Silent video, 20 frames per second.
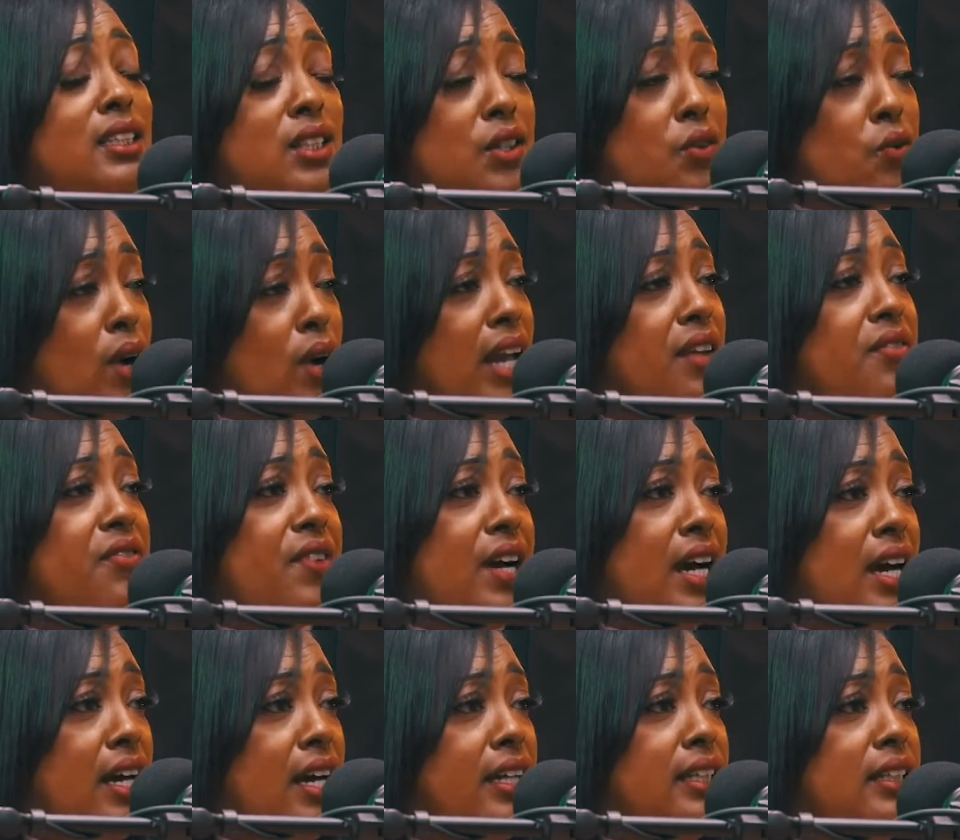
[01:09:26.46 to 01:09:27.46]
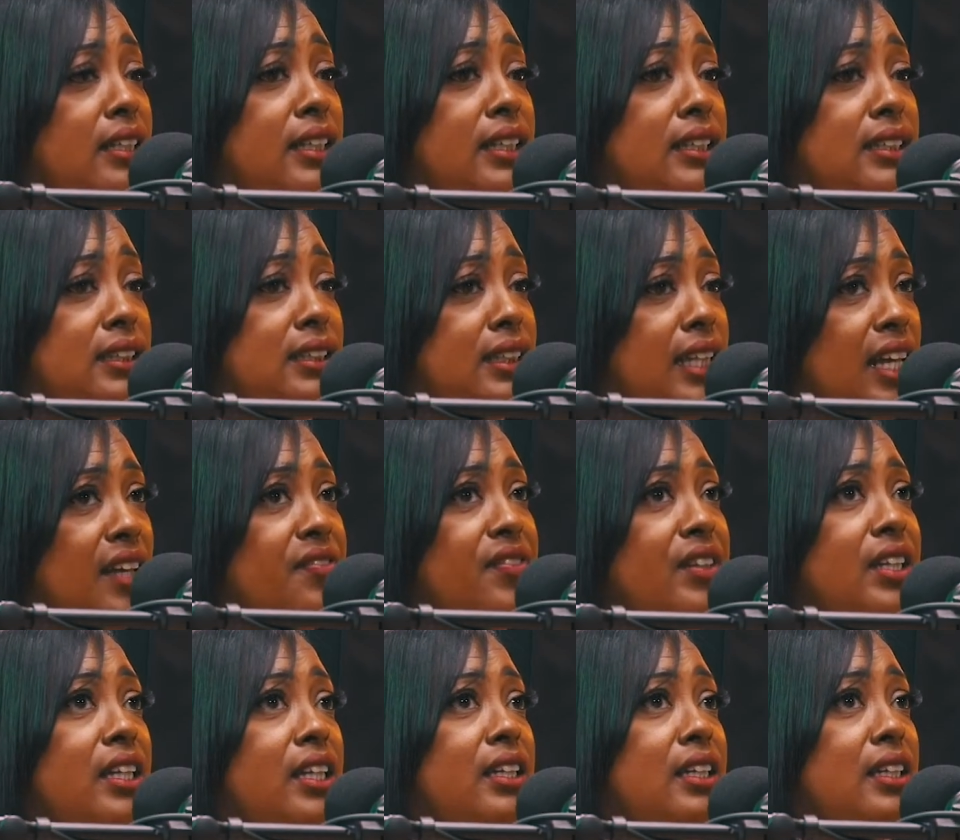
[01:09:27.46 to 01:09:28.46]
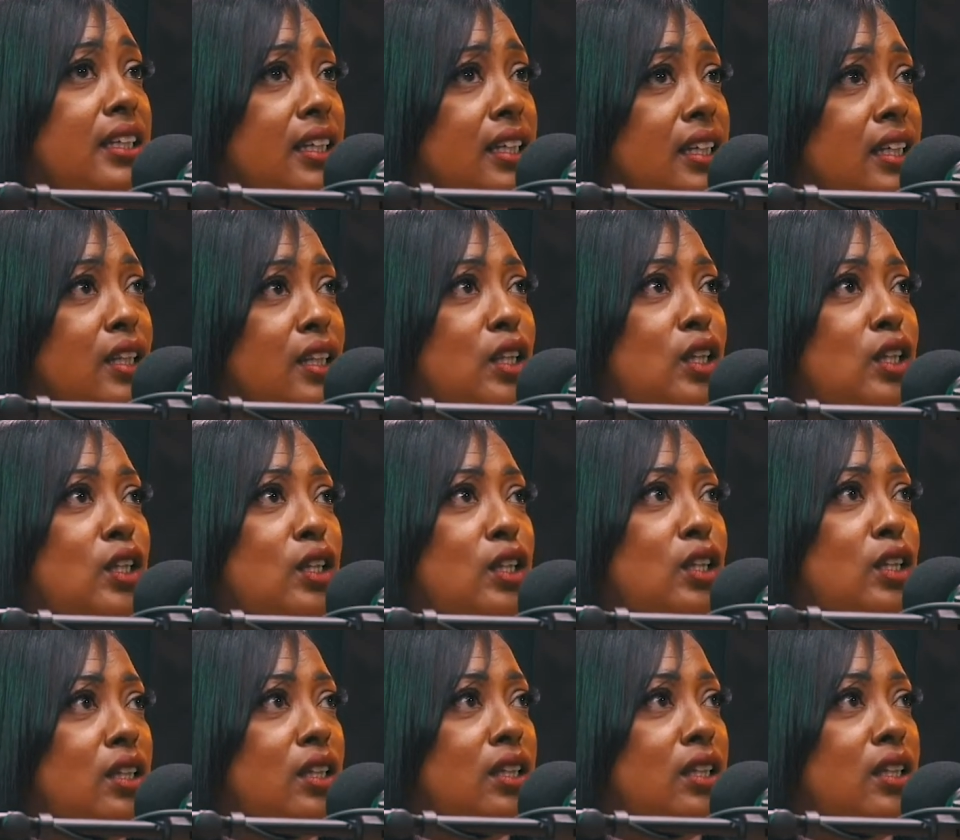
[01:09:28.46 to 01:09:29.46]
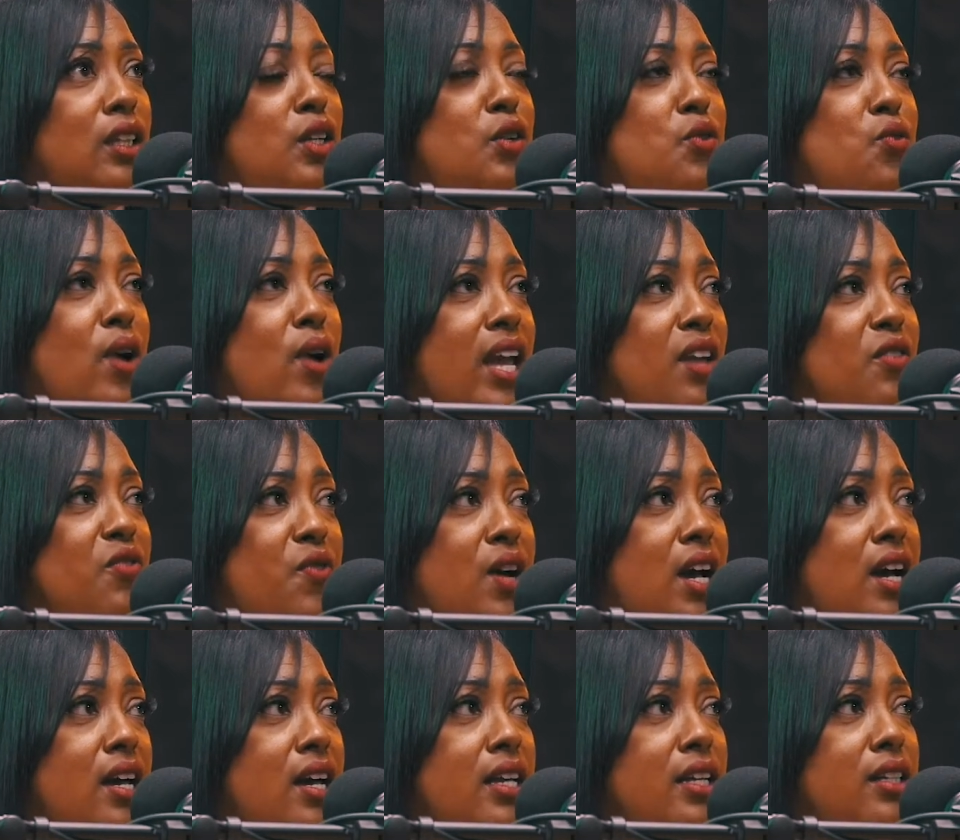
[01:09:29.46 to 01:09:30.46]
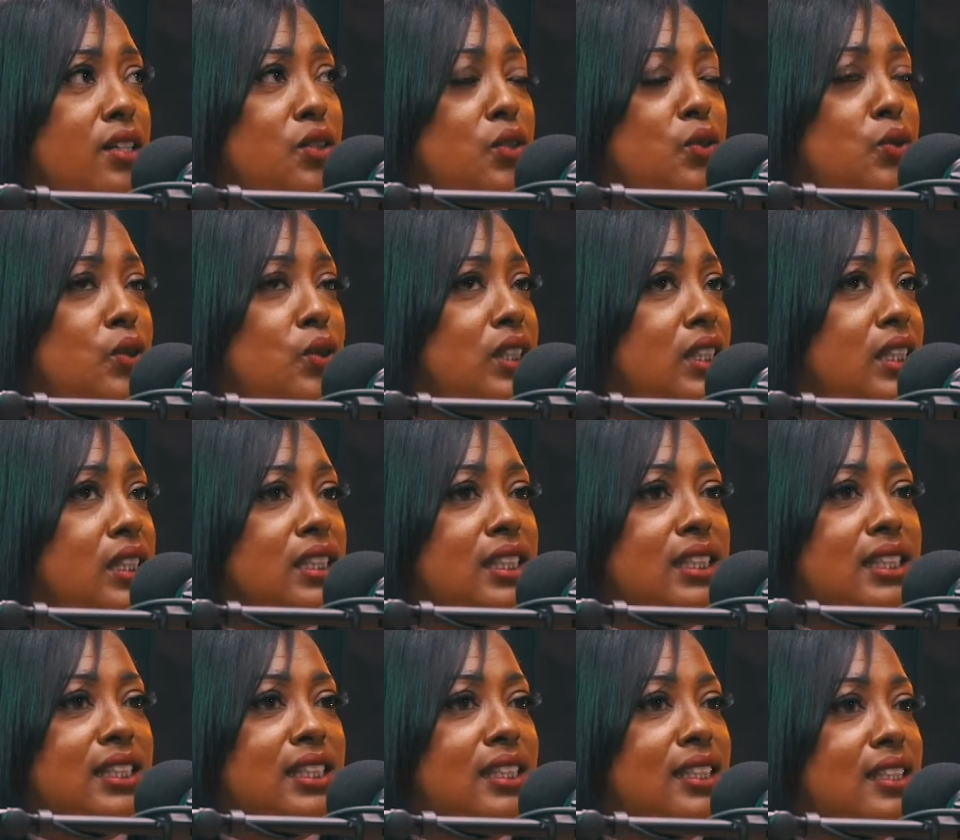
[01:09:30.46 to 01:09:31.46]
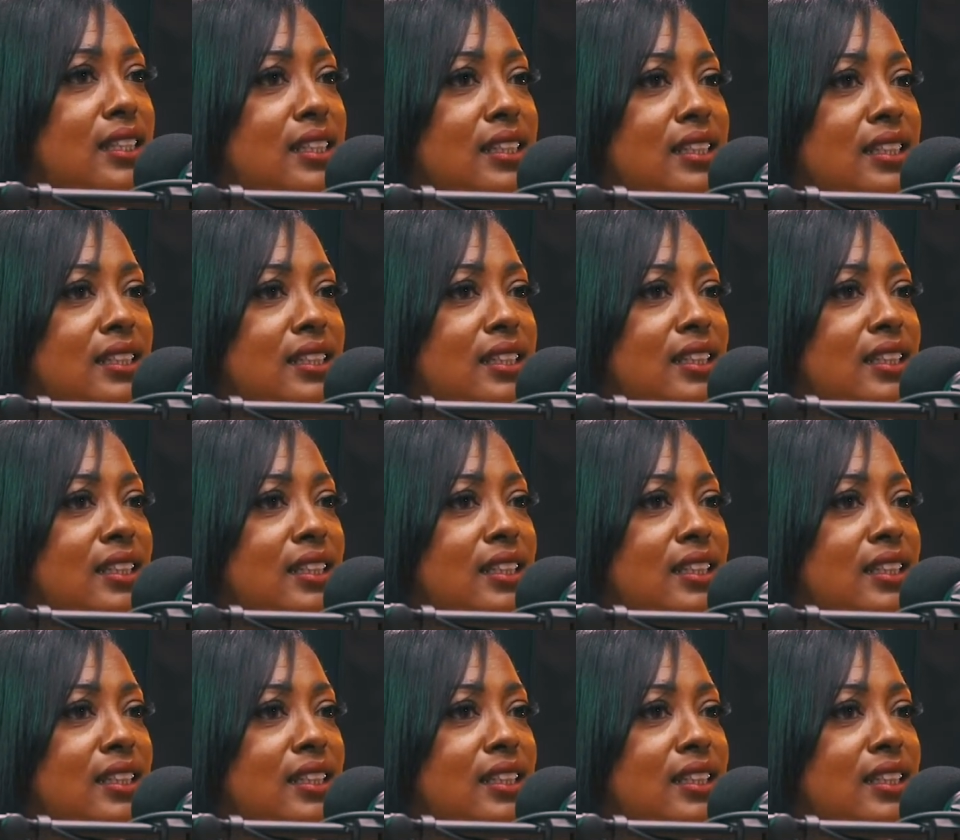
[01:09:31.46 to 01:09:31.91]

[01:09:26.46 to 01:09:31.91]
it's the right find. It's definitely the right find. You just,